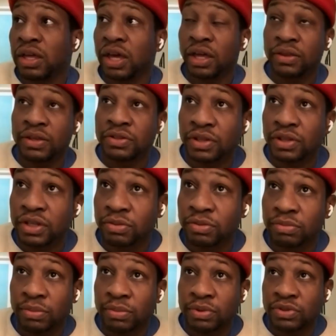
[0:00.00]
Yeah, these these
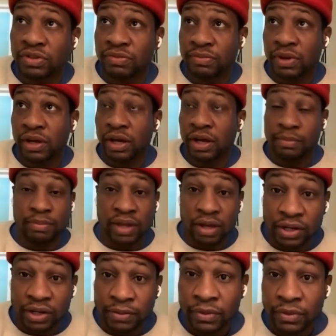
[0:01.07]
are members of my uh,
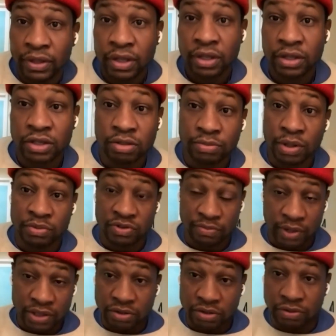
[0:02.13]
Barry. These are members
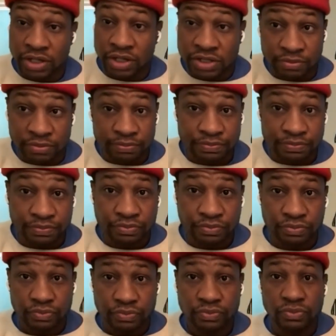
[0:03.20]
of my generation
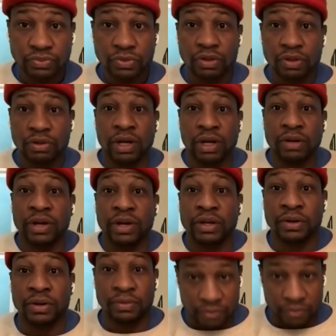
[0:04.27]
Right,
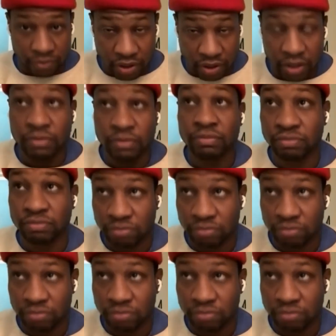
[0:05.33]
right, go. Okay.